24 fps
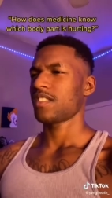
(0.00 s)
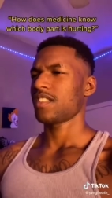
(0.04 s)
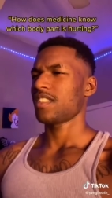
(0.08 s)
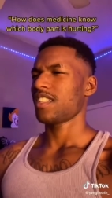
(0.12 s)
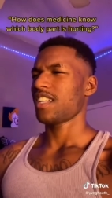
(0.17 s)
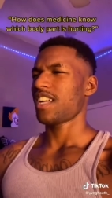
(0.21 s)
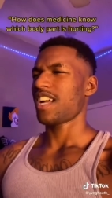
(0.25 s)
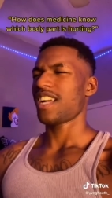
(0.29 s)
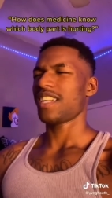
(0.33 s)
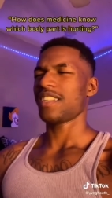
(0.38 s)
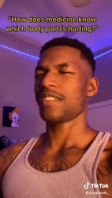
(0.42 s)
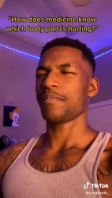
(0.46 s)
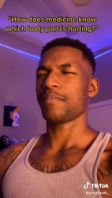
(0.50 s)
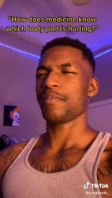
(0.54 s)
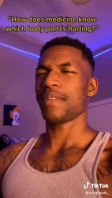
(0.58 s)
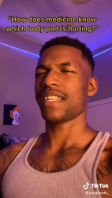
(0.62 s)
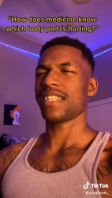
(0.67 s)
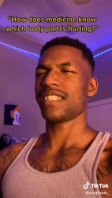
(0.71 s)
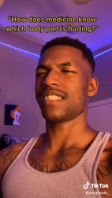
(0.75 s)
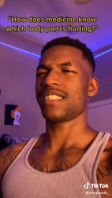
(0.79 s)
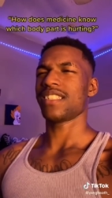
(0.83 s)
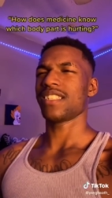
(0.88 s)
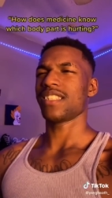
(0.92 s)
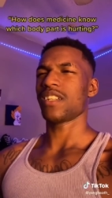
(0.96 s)
How does
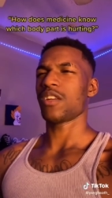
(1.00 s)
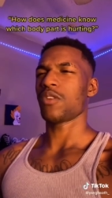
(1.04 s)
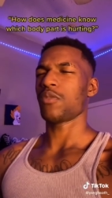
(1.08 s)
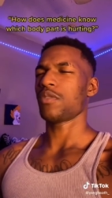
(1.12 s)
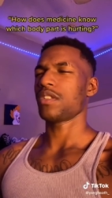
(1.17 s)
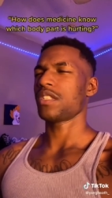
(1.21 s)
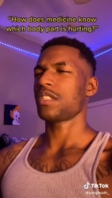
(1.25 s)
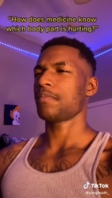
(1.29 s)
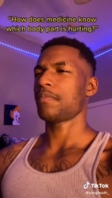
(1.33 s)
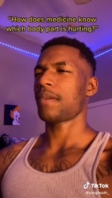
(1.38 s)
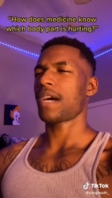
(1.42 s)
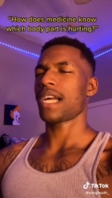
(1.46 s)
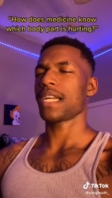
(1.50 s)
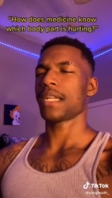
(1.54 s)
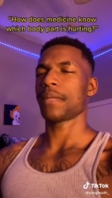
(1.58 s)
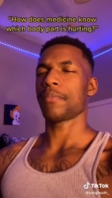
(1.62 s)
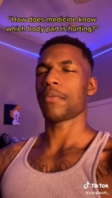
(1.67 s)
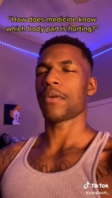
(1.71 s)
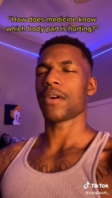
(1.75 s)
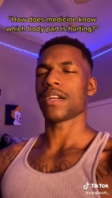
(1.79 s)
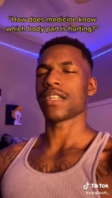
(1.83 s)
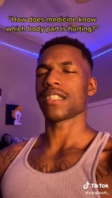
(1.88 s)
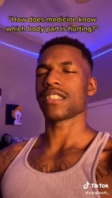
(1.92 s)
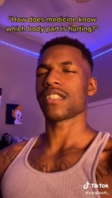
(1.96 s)
medicine know which body
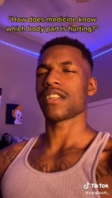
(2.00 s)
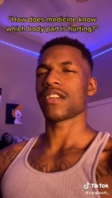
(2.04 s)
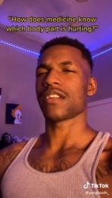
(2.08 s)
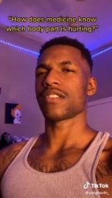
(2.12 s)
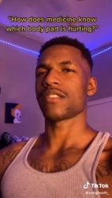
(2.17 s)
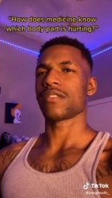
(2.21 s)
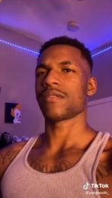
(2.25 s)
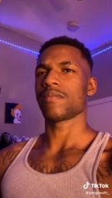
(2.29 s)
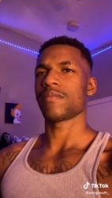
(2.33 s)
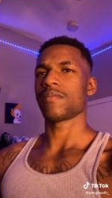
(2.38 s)
part is hurting?